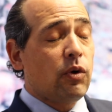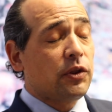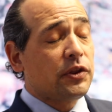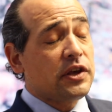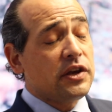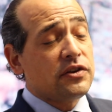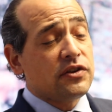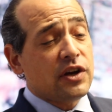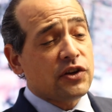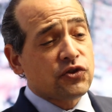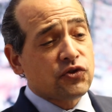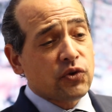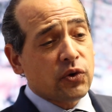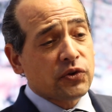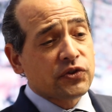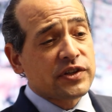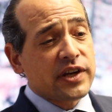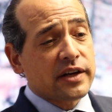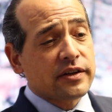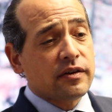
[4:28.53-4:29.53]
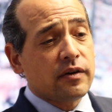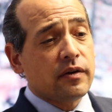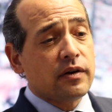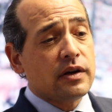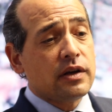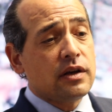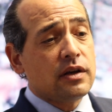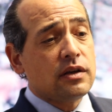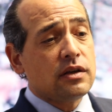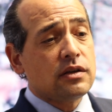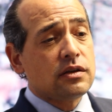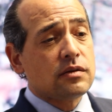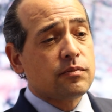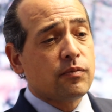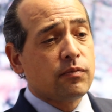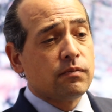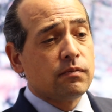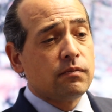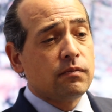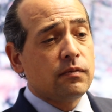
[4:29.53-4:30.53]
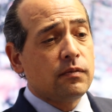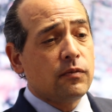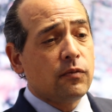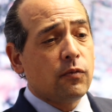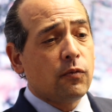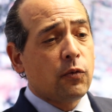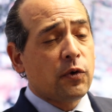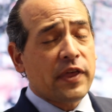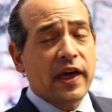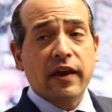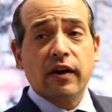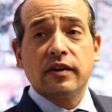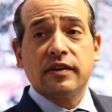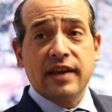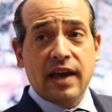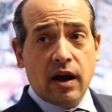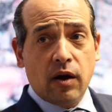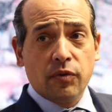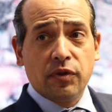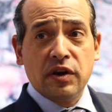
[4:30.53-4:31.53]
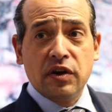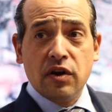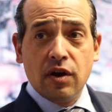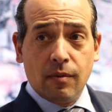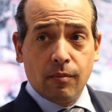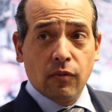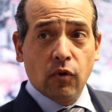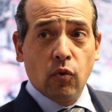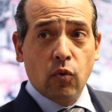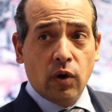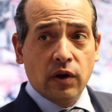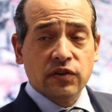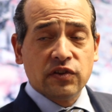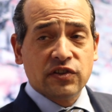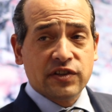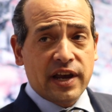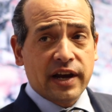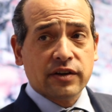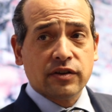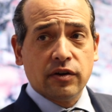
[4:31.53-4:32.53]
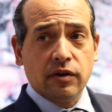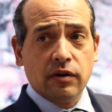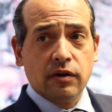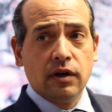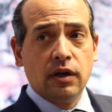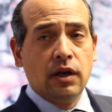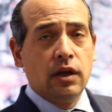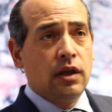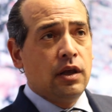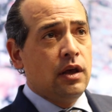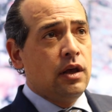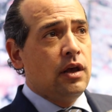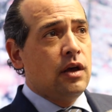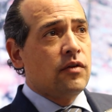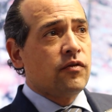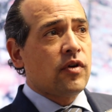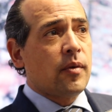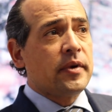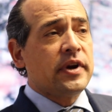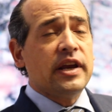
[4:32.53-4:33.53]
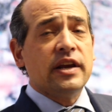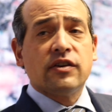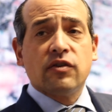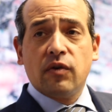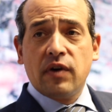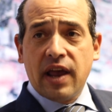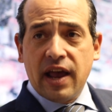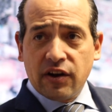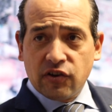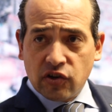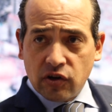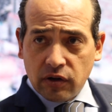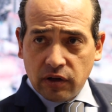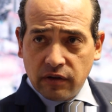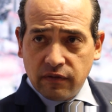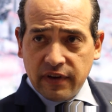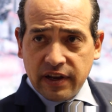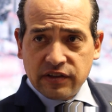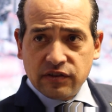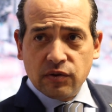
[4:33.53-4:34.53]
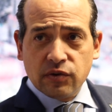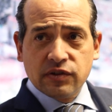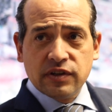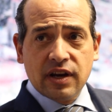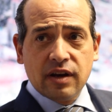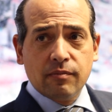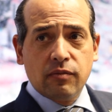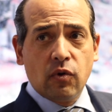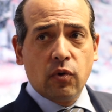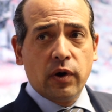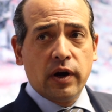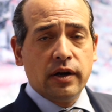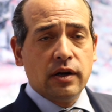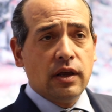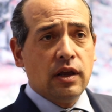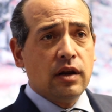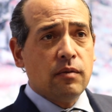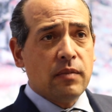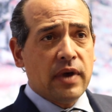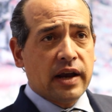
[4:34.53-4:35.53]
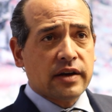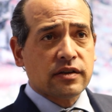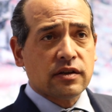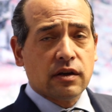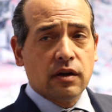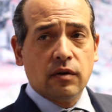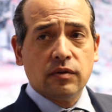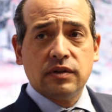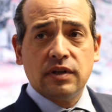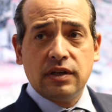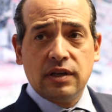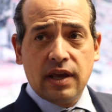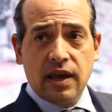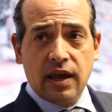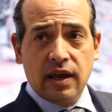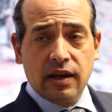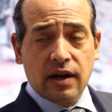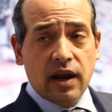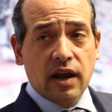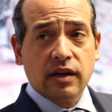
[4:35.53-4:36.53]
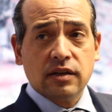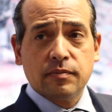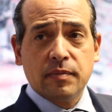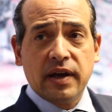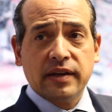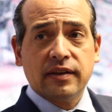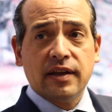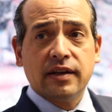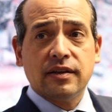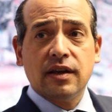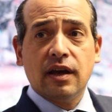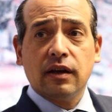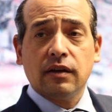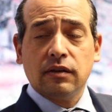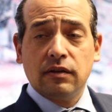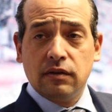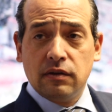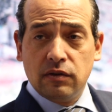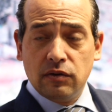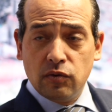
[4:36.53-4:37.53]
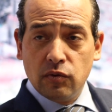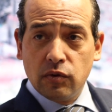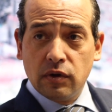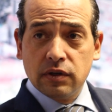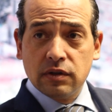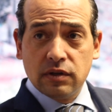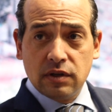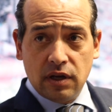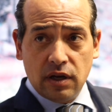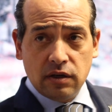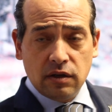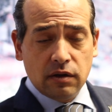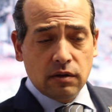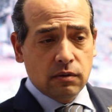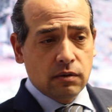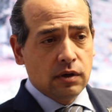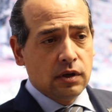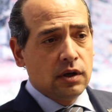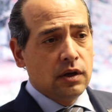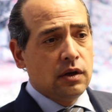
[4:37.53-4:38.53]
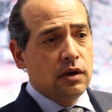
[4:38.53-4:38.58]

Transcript: Well, the industrial sector is, without a doubt, the number one sector from an international investor standpoint in Mexico today, and I expect that to continue,